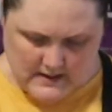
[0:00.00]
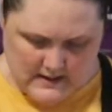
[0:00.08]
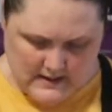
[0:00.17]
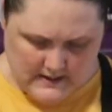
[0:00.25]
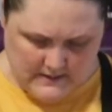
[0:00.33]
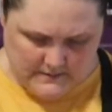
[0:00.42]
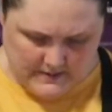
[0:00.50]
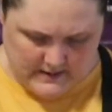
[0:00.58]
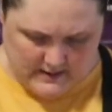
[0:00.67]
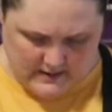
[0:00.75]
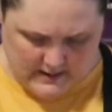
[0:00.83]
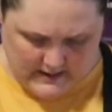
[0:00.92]
When
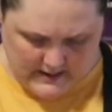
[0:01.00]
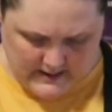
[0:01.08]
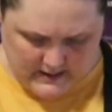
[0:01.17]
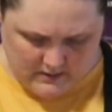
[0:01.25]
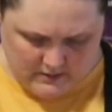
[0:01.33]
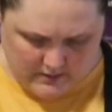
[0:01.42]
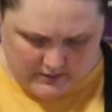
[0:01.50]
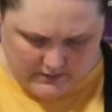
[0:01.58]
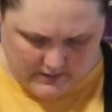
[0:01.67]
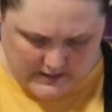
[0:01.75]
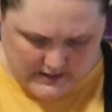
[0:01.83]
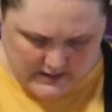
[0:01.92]
I grow
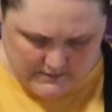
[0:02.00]
up,